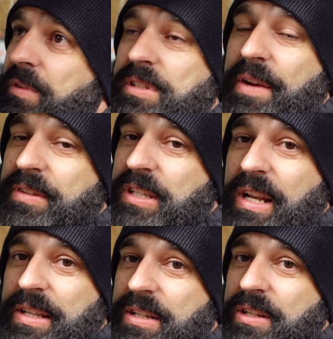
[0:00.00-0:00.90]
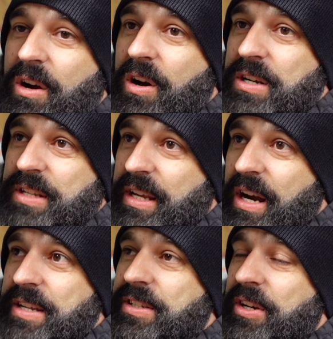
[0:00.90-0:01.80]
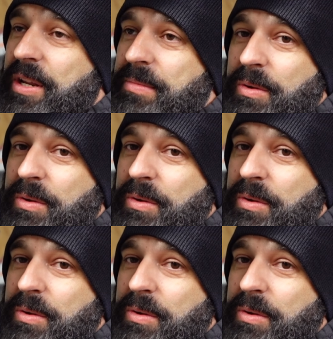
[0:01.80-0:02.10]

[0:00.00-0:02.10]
1,700 cars like ice cream.